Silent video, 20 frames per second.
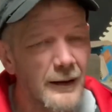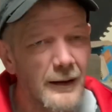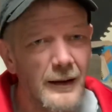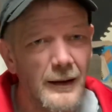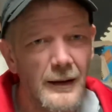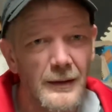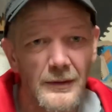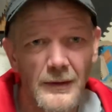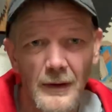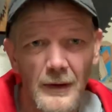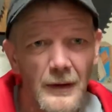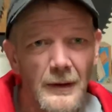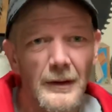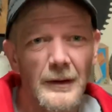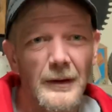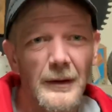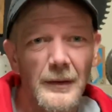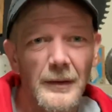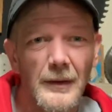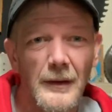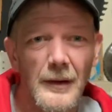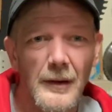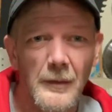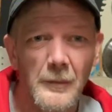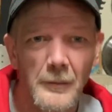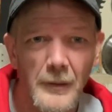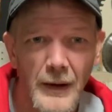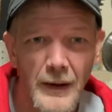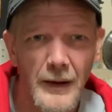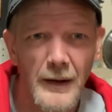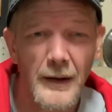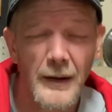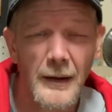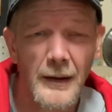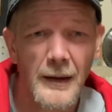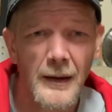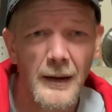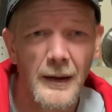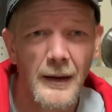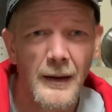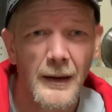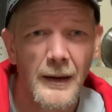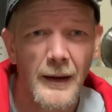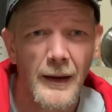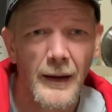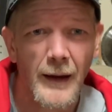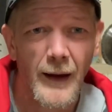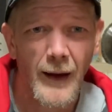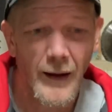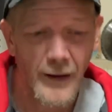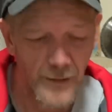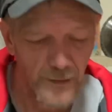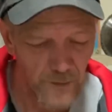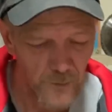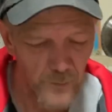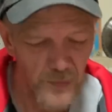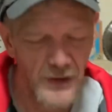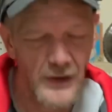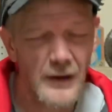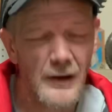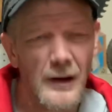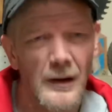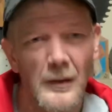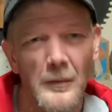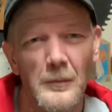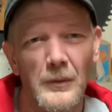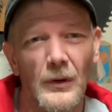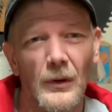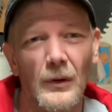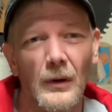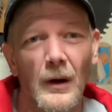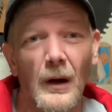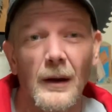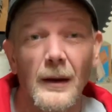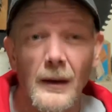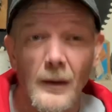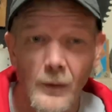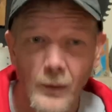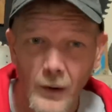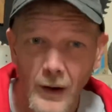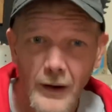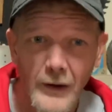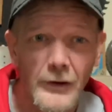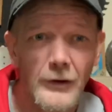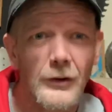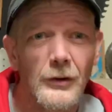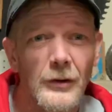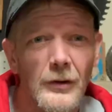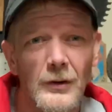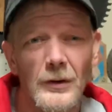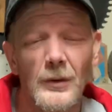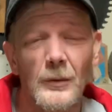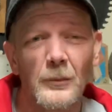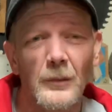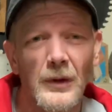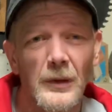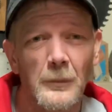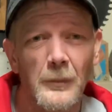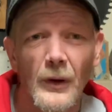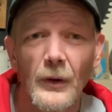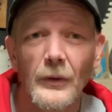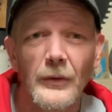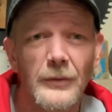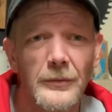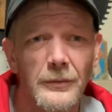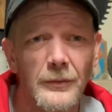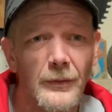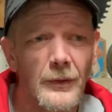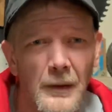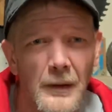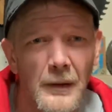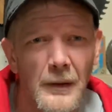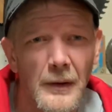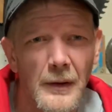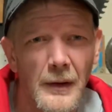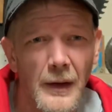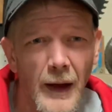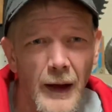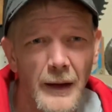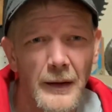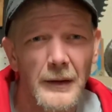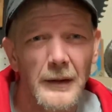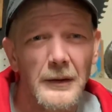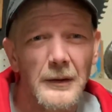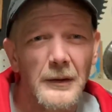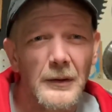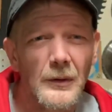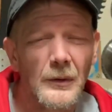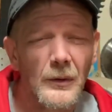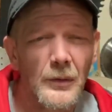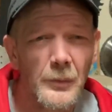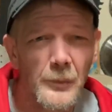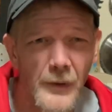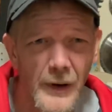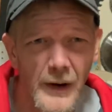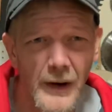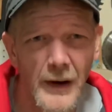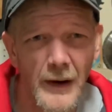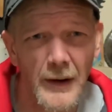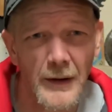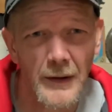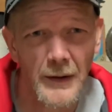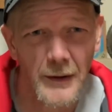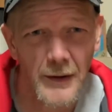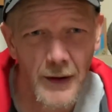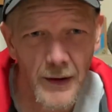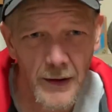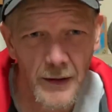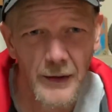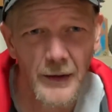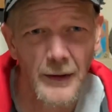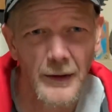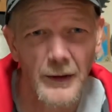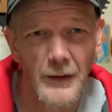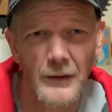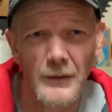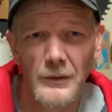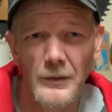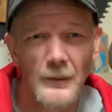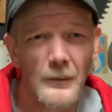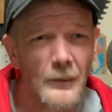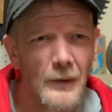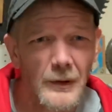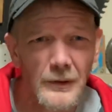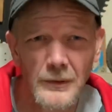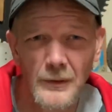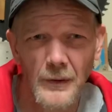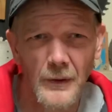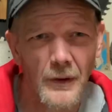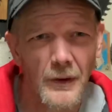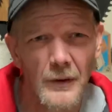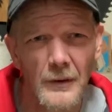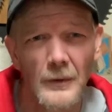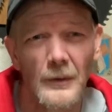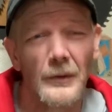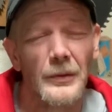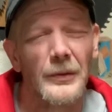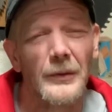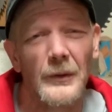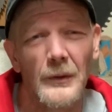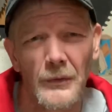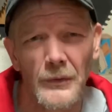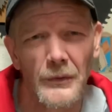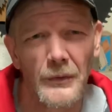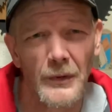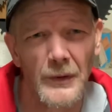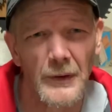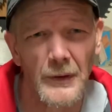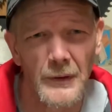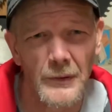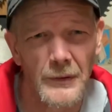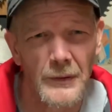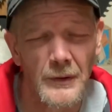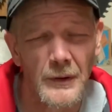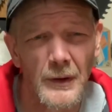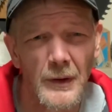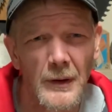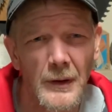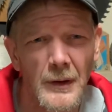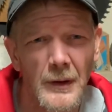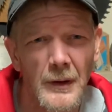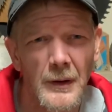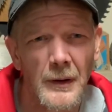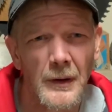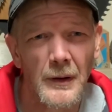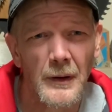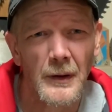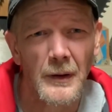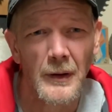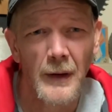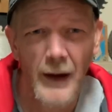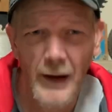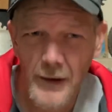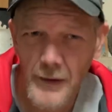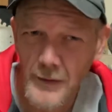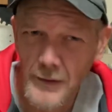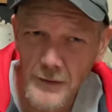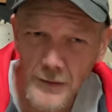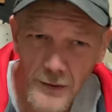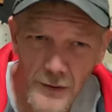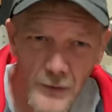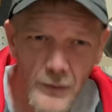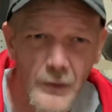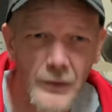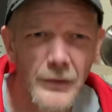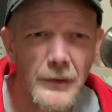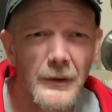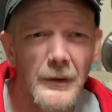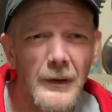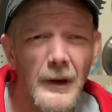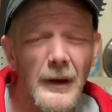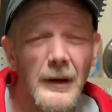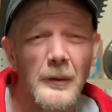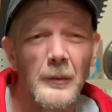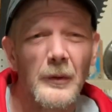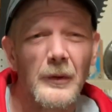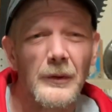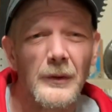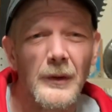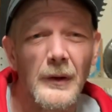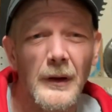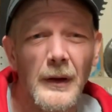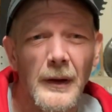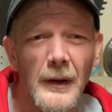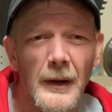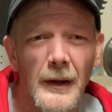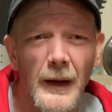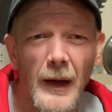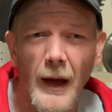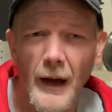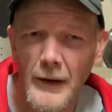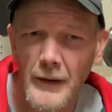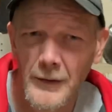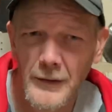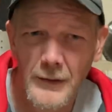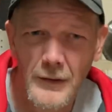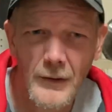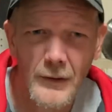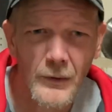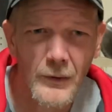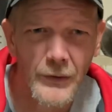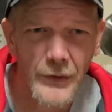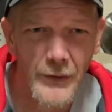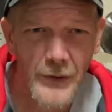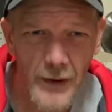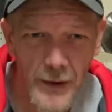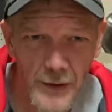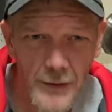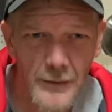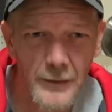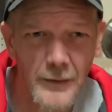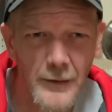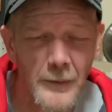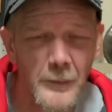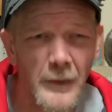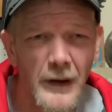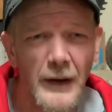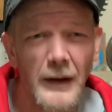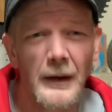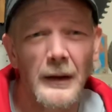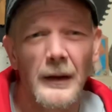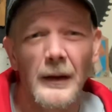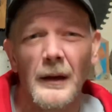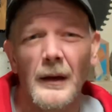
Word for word: it's all in there, man. How to be humble, why you shouldn't be boastful, how to deal with pride and arrogance and what's wrong with those things, how to deal with your neighbors, how to deal with an angry man.